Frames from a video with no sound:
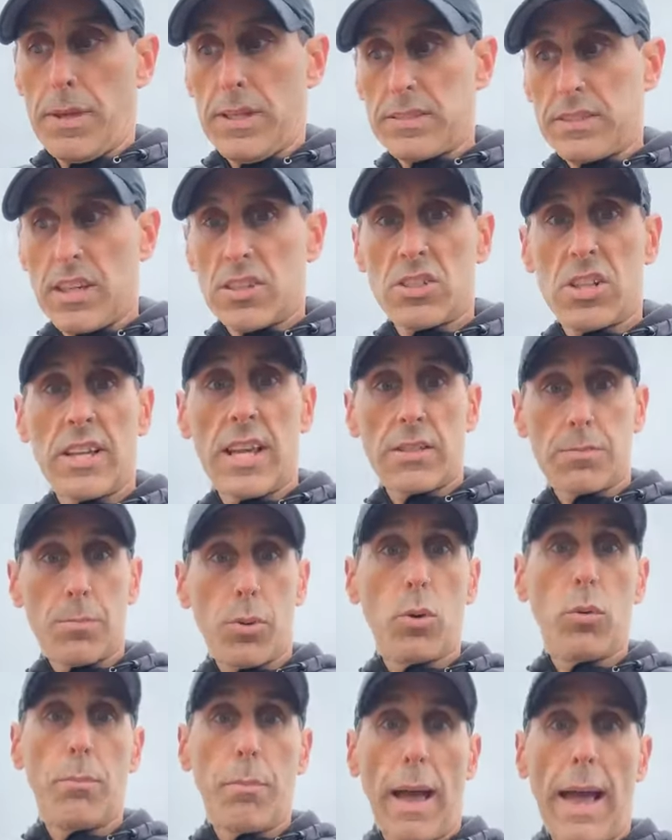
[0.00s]
essentially gets
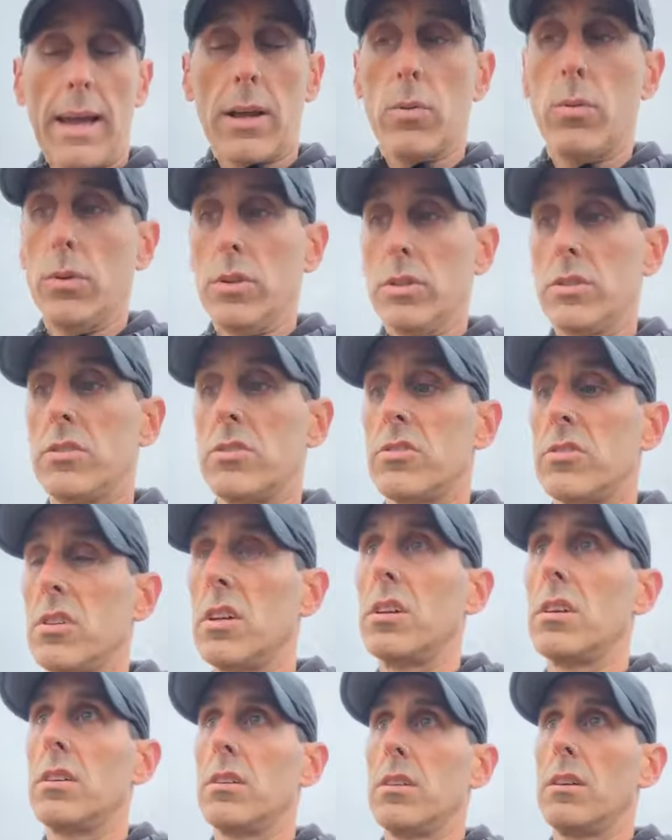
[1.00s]
pulled
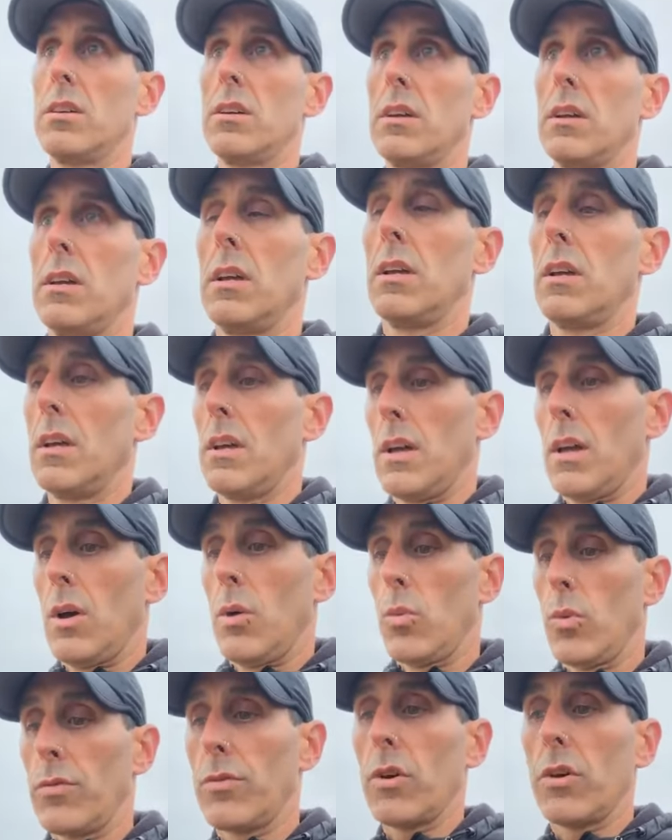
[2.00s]
backwards.
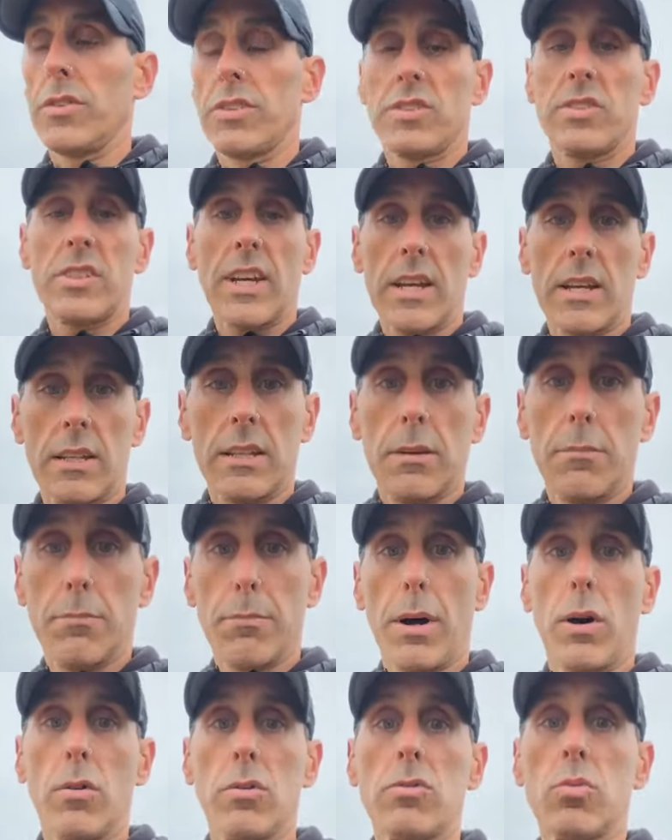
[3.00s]
We've got the second
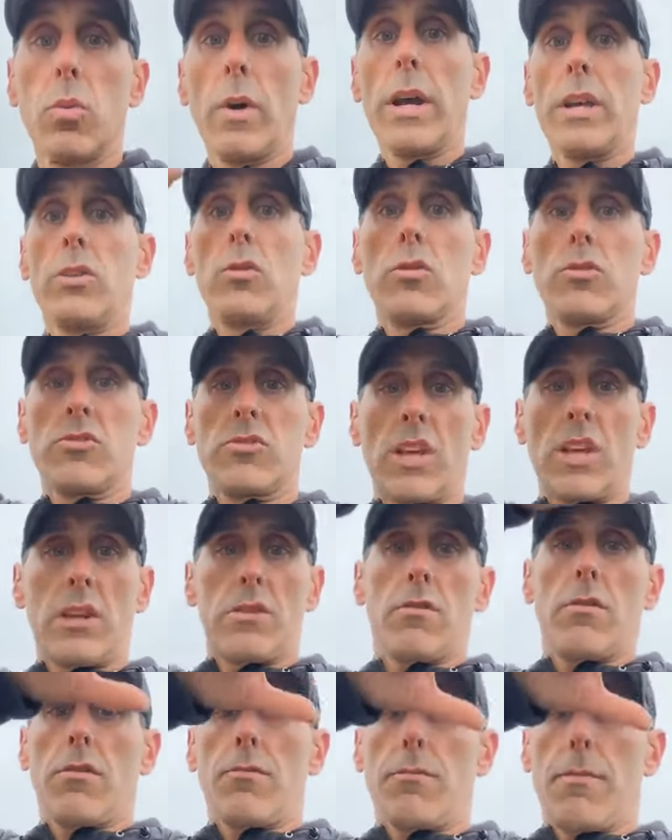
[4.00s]
impulse where your
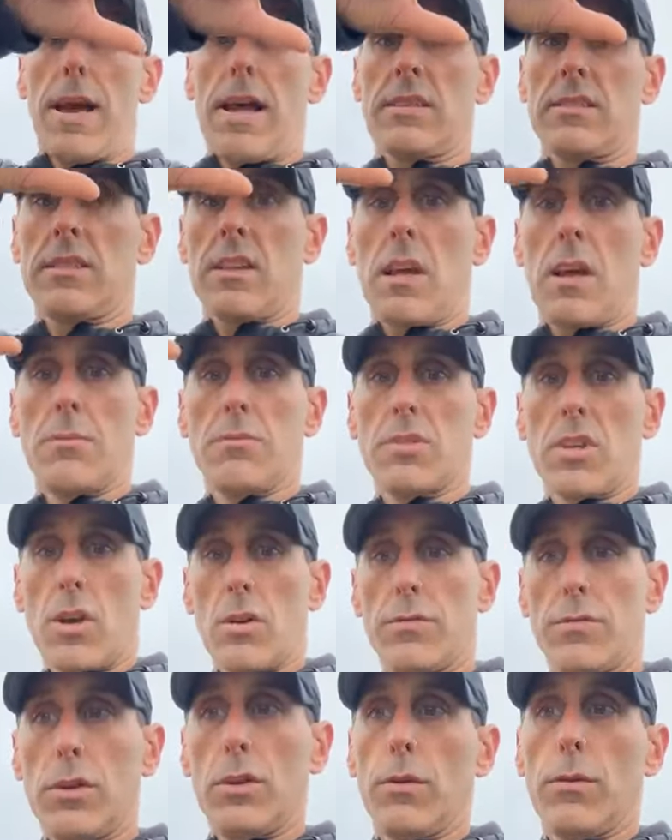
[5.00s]
center of mass comes
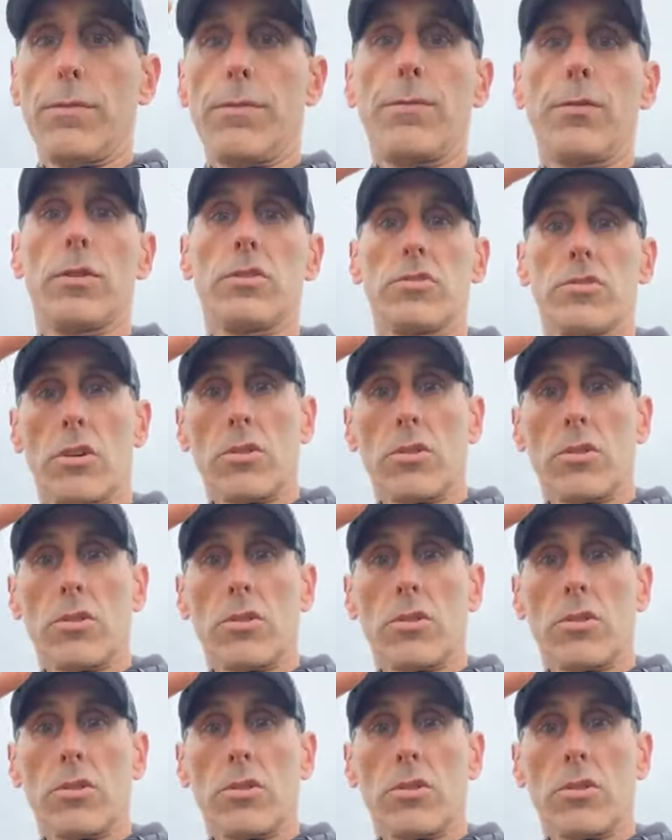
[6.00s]
over your foot,